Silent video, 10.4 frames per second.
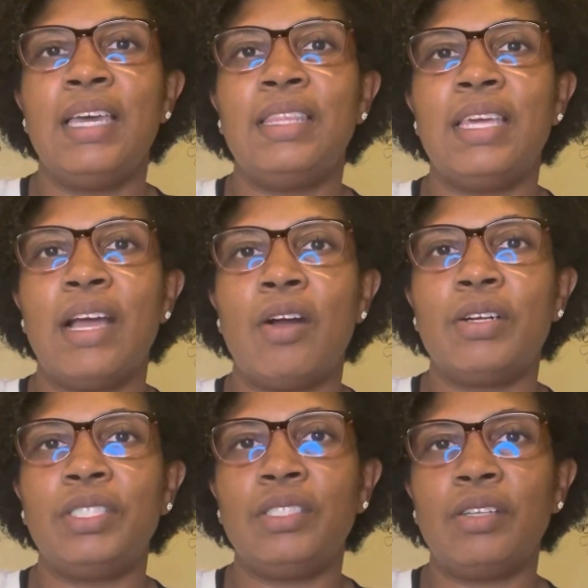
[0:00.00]
that are
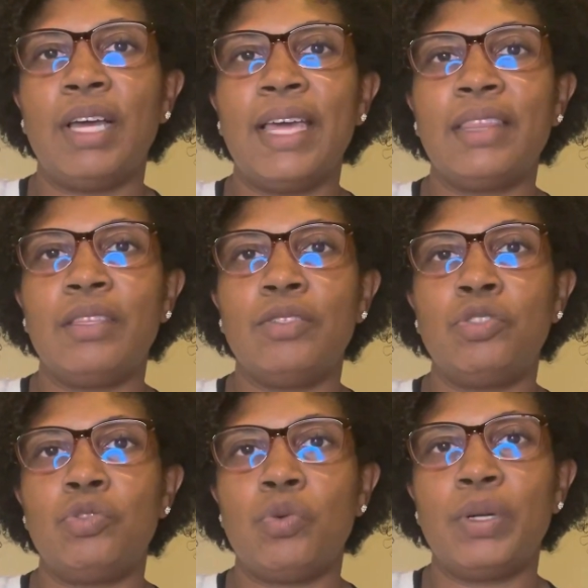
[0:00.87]
still at the
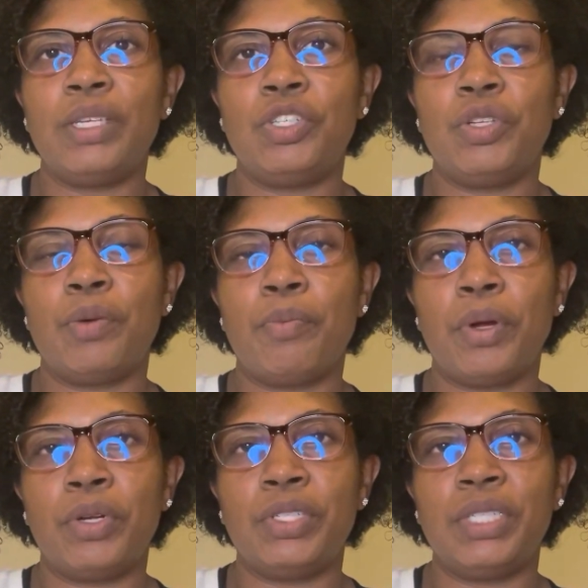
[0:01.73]
store that you can
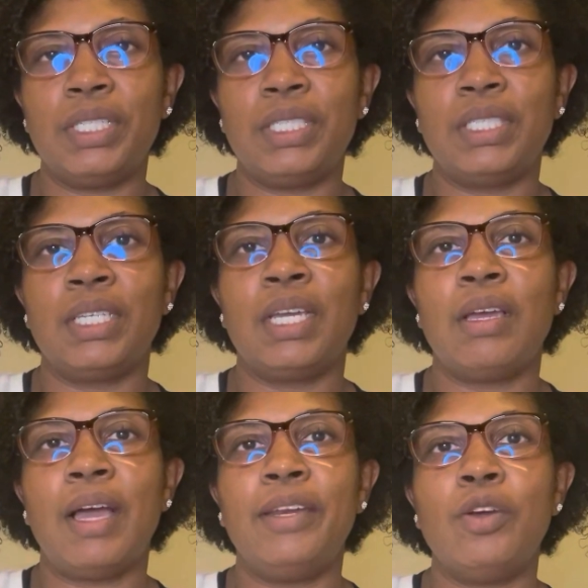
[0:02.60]
purchase.
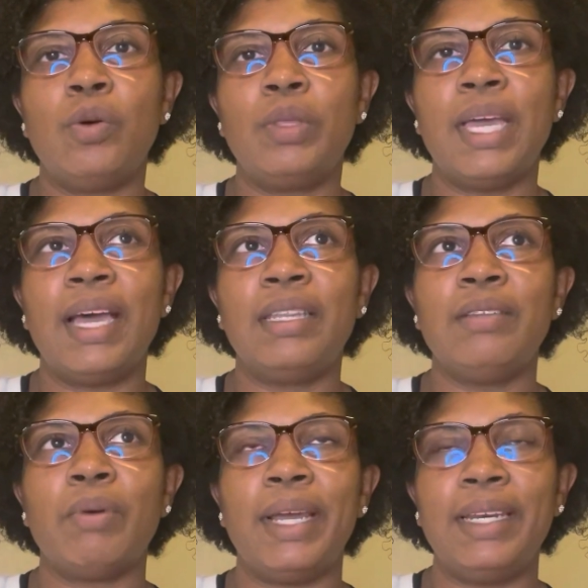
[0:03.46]
I know that
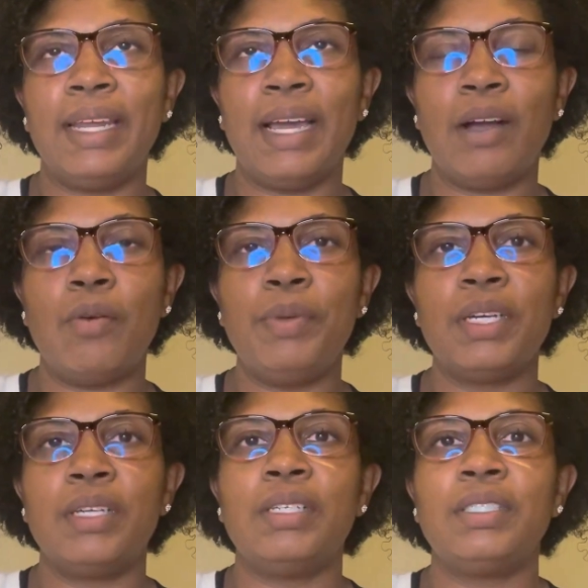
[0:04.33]
right now,
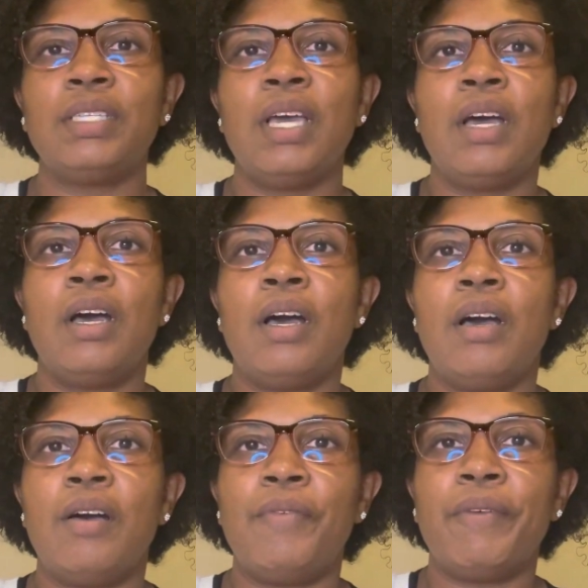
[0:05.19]
because
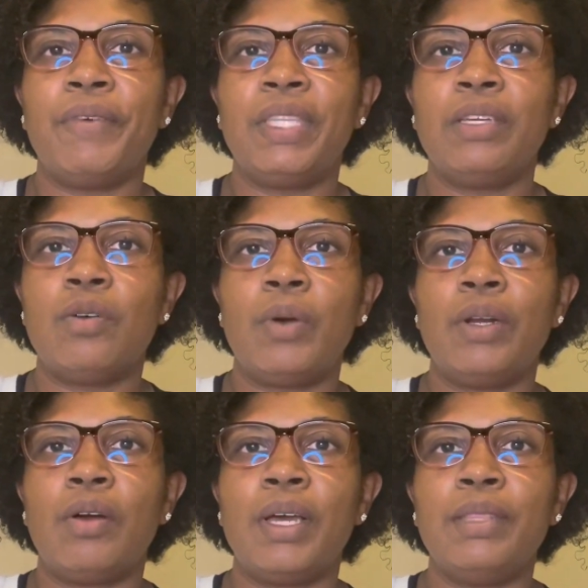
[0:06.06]
of everything going
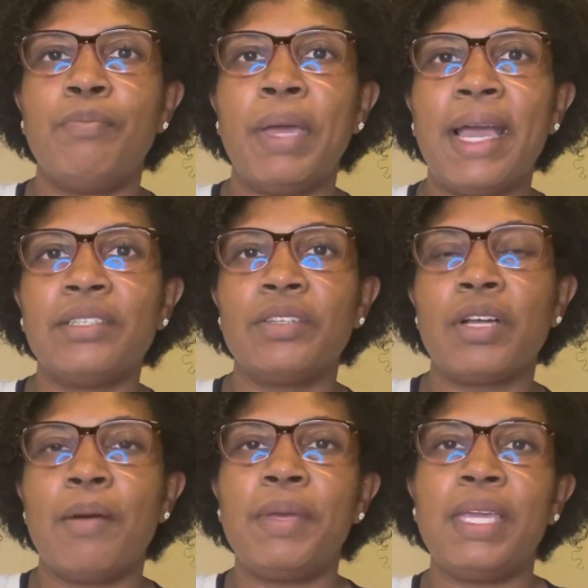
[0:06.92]
on, bags are
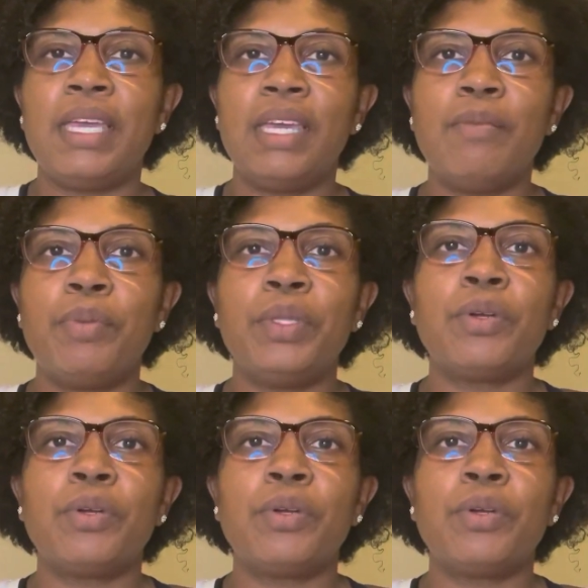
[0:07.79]
coming in, but they're